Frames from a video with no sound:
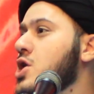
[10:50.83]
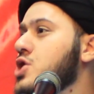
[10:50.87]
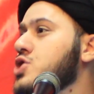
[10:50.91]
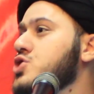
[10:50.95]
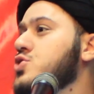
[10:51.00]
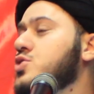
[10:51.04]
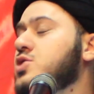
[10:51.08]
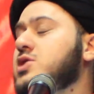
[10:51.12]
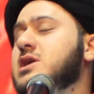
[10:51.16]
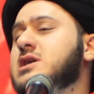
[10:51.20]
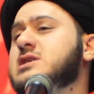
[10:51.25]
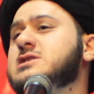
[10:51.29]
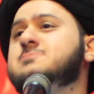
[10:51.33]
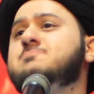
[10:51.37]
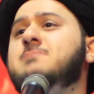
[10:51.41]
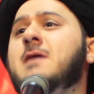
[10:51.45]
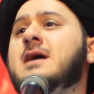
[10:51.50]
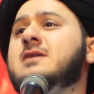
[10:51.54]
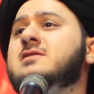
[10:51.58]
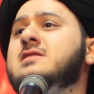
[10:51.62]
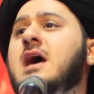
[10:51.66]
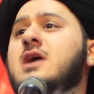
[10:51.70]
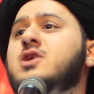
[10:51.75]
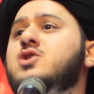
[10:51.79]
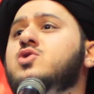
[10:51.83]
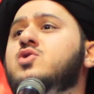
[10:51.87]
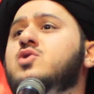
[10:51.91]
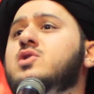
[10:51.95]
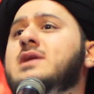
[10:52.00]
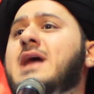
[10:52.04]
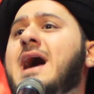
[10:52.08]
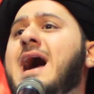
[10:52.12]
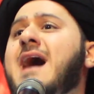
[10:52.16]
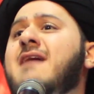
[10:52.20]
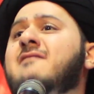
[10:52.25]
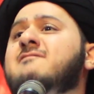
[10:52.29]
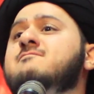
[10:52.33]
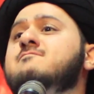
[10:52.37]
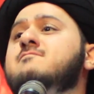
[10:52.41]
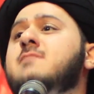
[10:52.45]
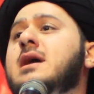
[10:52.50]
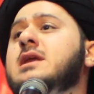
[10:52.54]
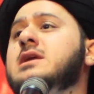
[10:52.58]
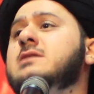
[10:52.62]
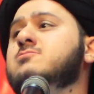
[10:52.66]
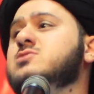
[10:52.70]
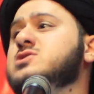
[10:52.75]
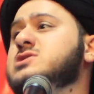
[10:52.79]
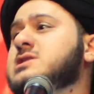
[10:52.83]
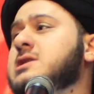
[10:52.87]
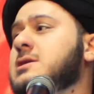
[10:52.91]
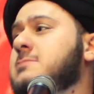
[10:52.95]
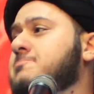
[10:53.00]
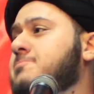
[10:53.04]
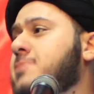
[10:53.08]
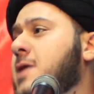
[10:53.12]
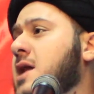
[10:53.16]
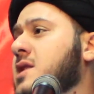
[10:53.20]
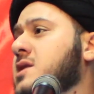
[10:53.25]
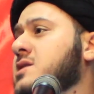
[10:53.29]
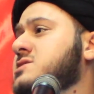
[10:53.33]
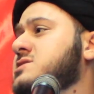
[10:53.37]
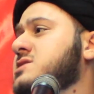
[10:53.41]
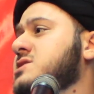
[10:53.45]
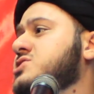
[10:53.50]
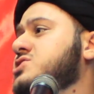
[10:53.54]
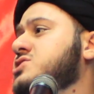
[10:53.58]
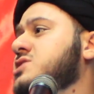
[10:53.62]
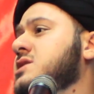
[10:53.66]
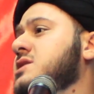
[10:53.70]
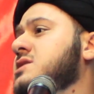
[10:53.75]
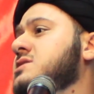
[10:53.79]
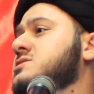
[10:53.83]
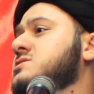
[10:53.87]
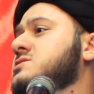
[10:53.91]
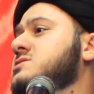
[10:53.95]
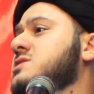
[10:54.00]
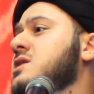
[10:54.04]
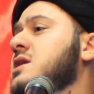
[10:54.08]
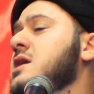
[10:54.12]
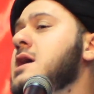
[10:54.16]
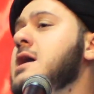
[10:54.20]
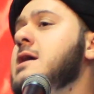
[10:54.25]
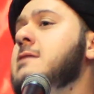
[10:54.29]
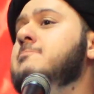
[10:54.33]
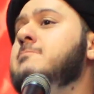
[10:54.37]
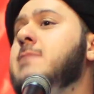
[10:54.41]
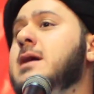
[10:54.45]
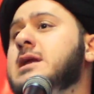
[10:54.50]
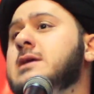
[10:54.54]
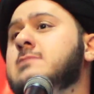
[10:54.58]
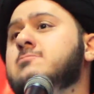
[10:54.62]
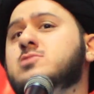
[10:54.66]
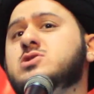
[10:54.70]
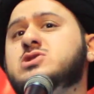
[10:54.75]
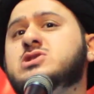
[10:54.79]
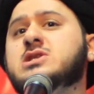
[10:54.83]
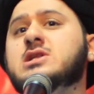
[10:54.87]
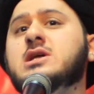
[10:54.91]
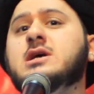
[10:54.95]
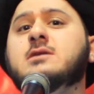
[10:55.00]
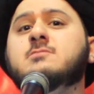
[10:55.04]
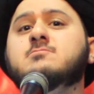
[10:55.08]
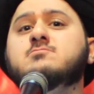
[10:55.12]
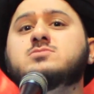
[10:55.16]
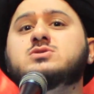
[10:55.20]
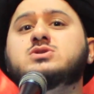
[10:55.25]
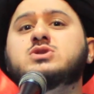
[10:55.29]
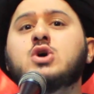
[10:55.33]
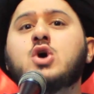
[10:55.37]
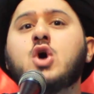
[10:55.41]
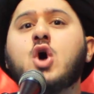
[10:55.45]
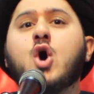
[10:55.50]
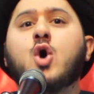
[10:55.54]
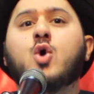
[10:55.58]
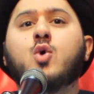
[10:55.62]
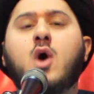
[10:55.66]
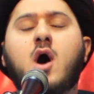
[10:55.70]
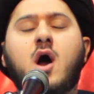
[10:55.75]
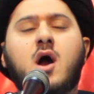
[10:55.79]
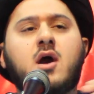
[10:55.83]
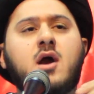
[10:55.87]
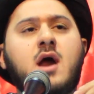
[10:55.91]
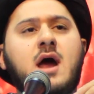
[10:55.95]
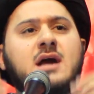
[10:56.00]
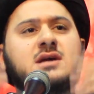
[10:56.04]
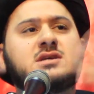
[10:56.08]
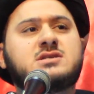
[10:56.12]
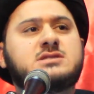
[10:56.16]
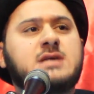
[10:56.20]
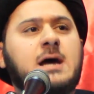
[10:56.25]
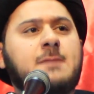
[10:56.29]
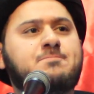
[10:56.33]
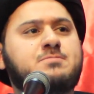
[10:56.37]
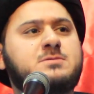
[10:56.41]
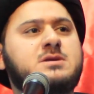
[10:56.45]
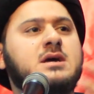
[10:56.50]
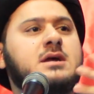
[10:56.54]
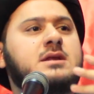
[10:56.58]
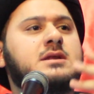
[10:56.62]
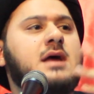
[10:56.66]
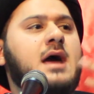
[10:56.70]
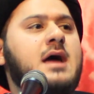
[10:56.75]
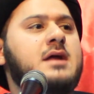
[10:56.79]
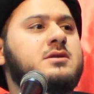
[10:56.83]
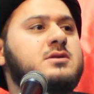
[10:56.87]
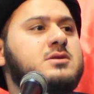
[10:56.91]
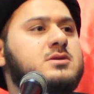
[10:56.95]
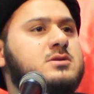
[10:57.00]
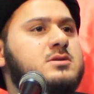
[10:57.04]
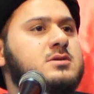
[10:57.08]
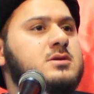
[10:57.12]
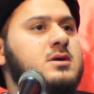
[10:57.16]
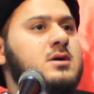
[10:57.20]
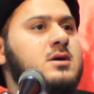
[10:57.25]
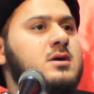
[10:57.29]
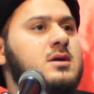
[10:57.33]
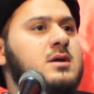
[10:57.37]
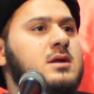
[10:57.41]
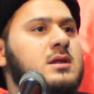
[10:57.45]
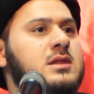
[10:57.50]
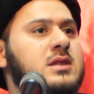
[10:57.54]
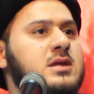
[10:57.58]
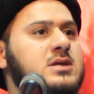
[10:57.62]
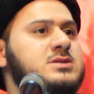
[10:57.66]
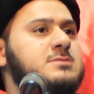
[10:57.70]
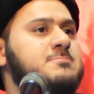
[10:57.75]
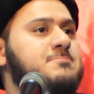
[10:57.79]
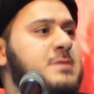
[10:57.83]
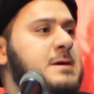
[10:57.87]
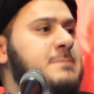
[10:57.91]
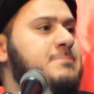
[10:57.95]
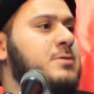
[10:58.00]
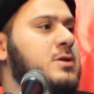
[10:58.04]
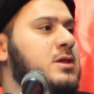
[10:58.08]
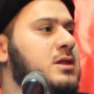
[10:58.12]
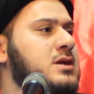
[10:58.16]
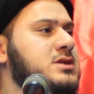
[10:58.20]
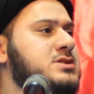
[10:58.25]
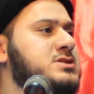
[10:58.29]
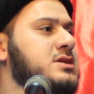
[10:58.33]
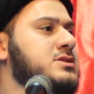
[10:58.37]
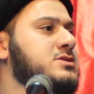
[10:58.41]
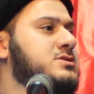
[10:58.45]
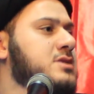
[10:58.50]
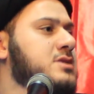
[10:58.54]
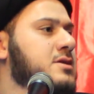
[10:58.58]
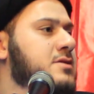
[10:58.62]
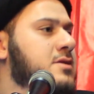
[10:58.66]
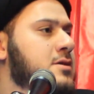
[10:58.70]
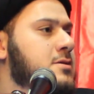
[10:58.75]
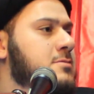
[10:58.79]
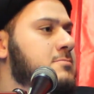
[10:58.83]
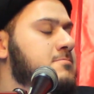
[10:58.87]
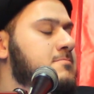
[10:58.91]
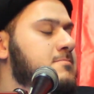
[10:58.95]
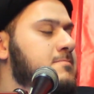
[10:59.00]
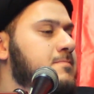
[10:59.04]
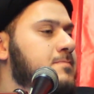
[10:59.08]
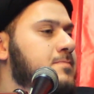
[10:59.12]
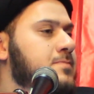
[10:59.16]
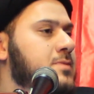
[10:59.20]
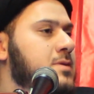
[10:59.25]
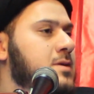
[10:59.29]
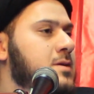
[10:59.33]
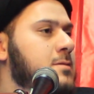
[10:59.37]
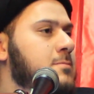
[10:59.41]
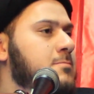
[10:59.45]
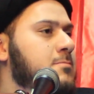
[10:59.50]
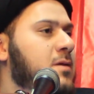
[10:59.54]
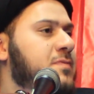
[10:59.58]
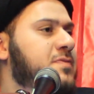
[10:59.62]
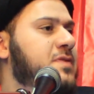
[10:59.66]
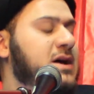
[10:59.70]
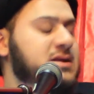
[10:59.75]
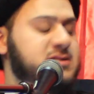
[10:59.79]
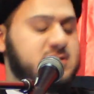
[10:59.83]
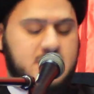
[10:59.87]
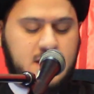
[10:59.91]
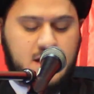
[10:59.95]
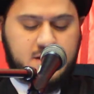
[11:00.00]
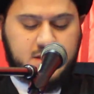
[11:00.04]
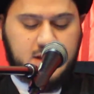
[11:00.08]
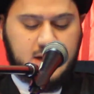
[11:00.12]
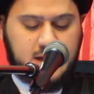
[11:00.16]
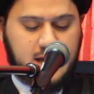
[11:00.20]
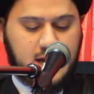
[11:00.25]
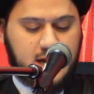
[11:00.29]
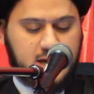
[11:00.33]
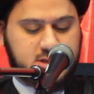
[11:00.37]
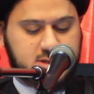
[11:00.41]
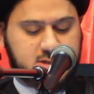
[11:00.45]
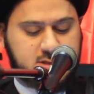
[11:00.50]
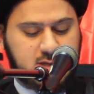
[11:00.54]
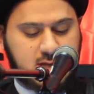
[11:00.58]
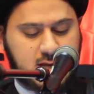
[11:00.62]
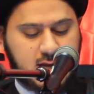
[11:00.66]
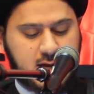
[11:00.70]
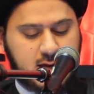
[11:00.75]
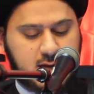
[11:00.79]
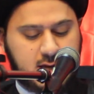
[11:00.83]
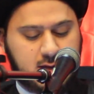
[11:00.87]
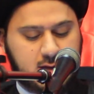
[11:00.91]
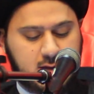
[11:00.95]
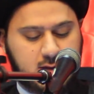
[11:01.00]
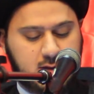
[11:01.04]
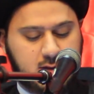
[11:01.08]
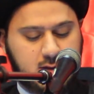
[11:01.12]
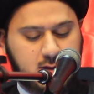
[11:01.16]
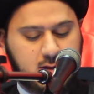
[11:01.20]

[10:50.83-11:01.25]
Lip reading: You would expect that you would have many Muslim politicians, many Muslims who are accepted and people listen to them. But that's not the case today.